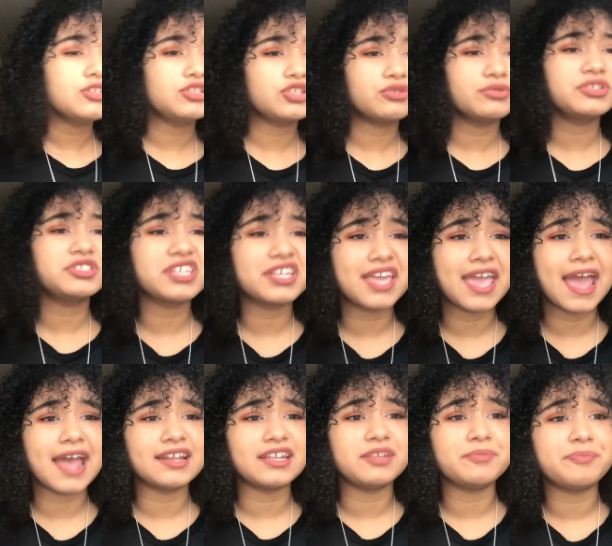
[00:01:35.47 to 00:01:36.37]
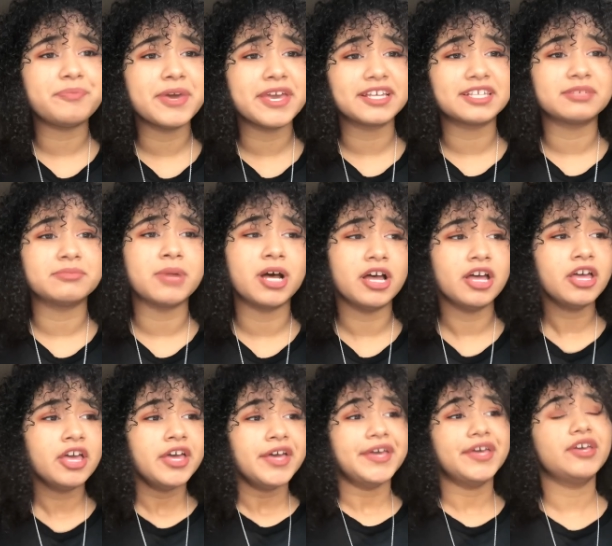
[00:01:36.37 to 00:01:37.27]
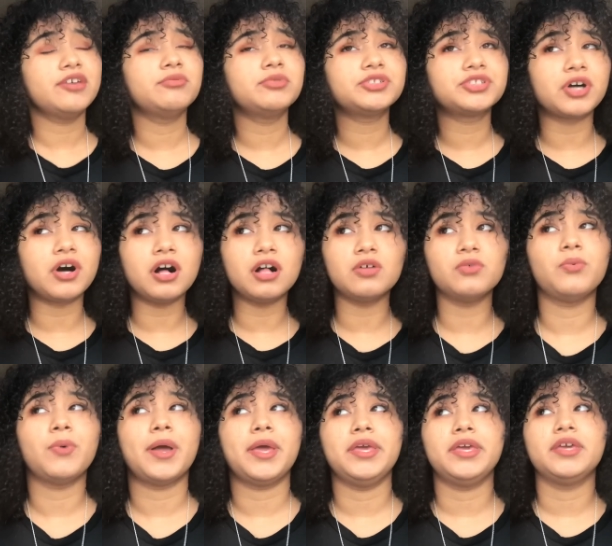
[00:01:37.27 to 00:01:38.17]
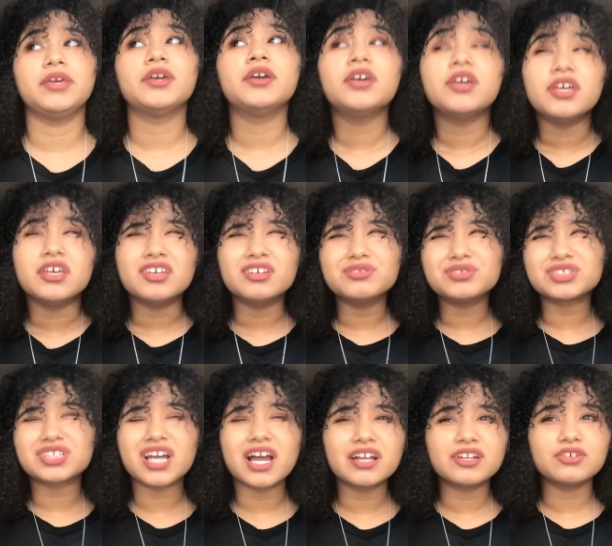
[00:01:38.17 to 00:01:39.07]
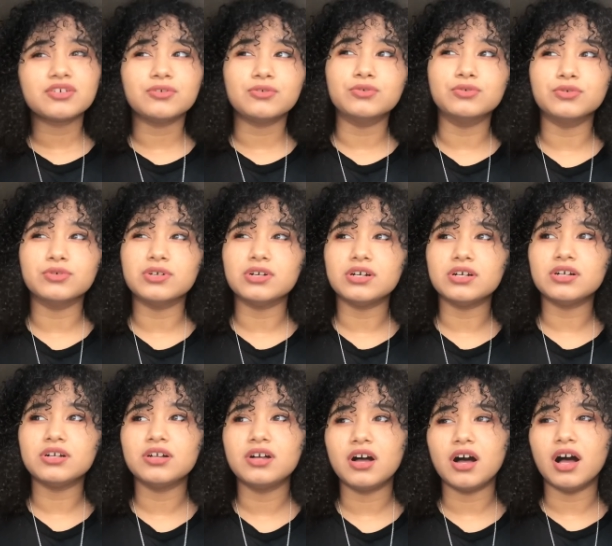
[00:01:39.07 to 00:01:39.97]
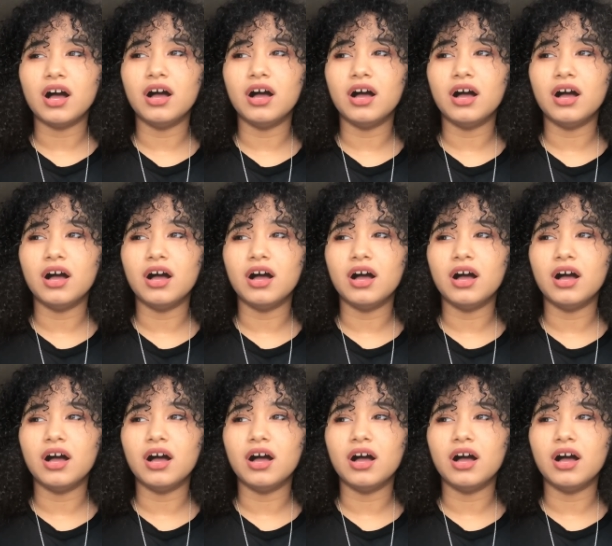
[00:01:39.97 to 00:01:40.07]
So it was a Canon Pixma. It was all white. It was kind of cool.